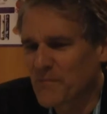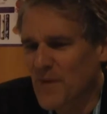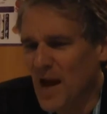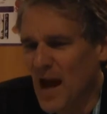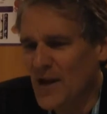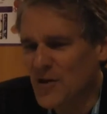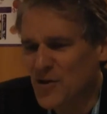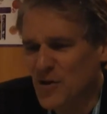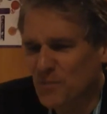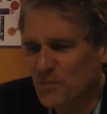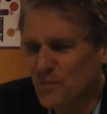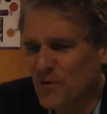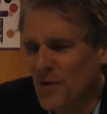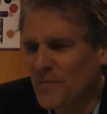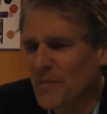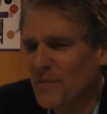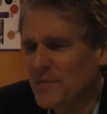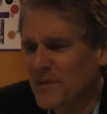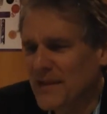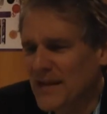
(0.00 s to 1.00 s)
I should
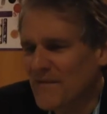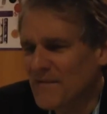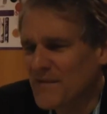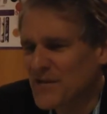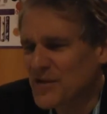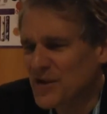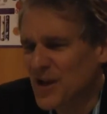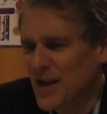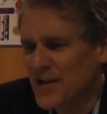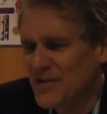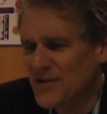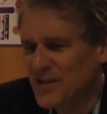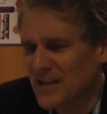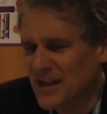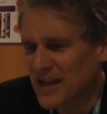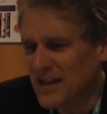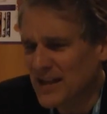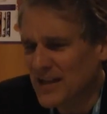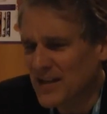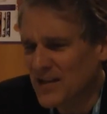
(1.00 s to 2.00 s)
probably emphasize that
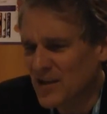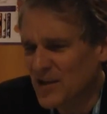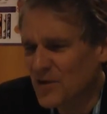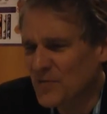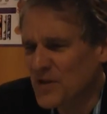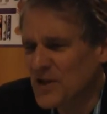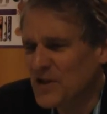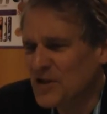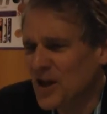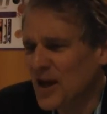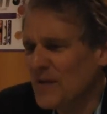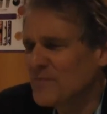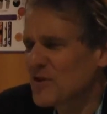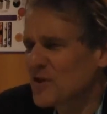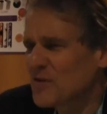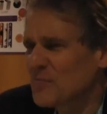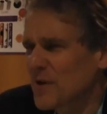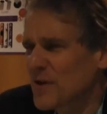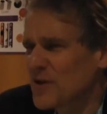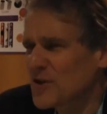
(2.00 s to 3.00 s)
getting 3 times
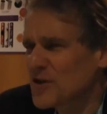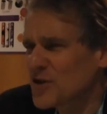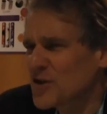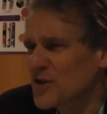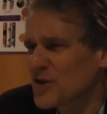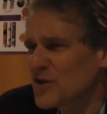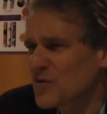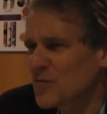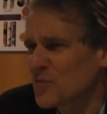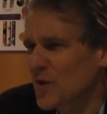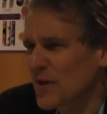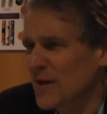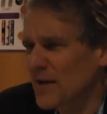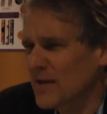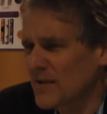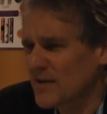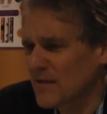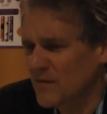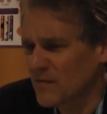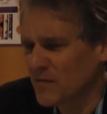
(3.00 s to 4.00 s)
as much
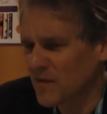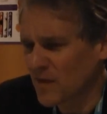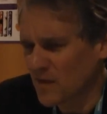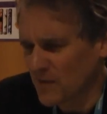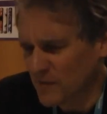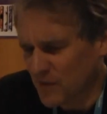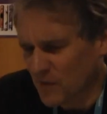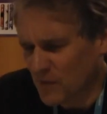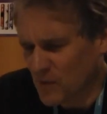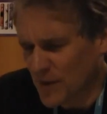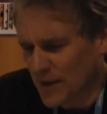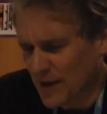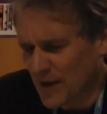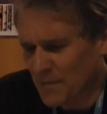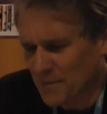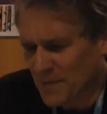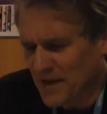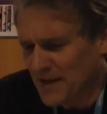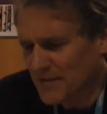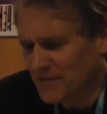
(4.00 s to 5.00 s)
for what I
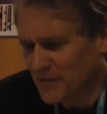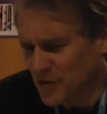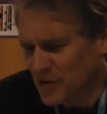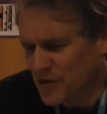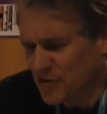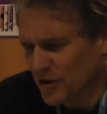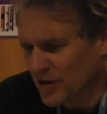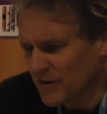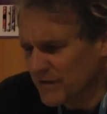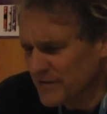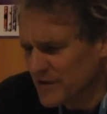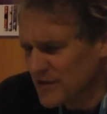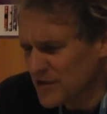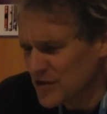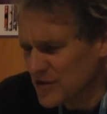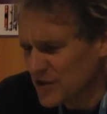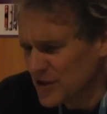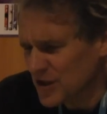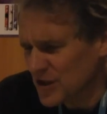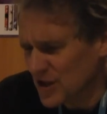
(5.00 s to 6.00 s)
got paid for
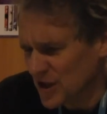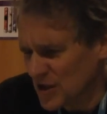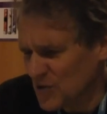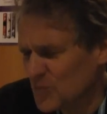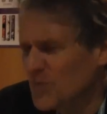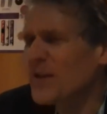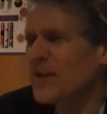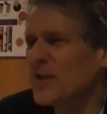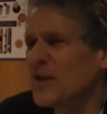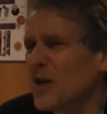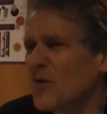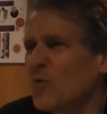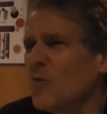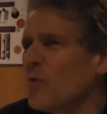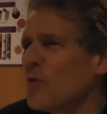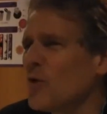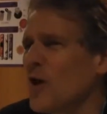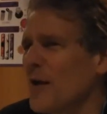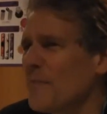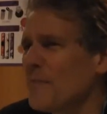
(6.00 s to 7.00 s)
Starfish is really not a
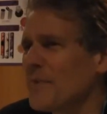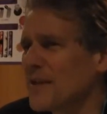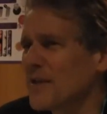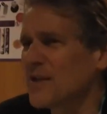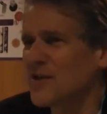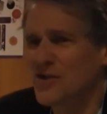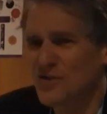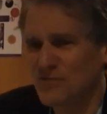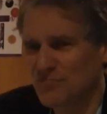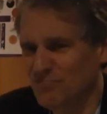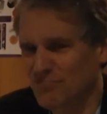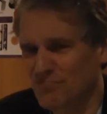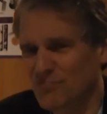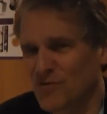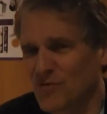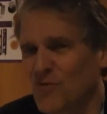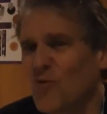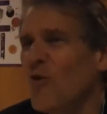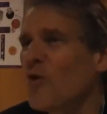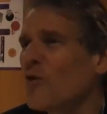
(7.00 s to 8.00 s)
whole lot, because
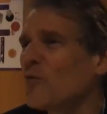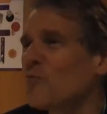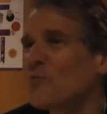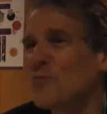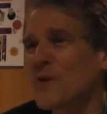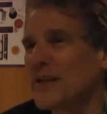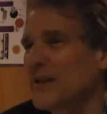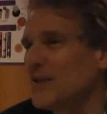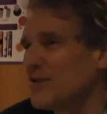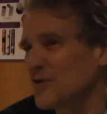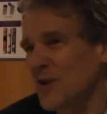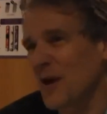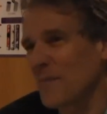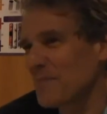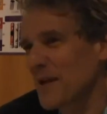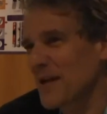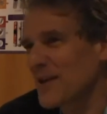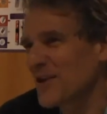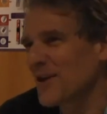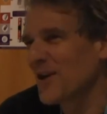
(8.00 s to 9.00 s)
Tor really does not
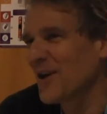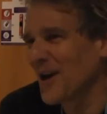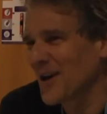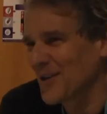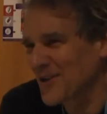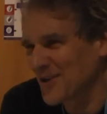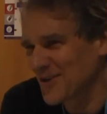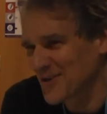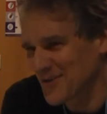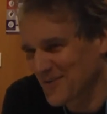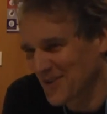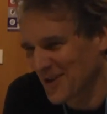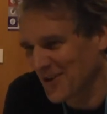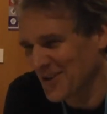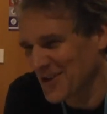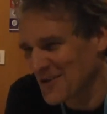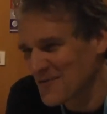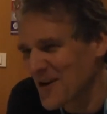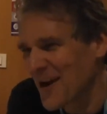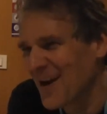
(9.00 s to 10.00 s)
pay their authors
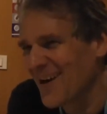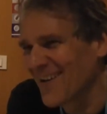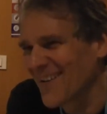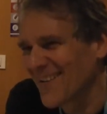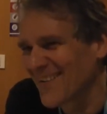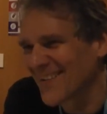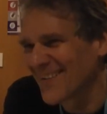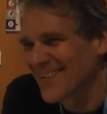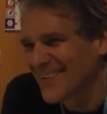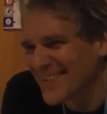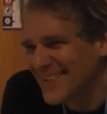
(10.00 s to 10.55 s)
very well.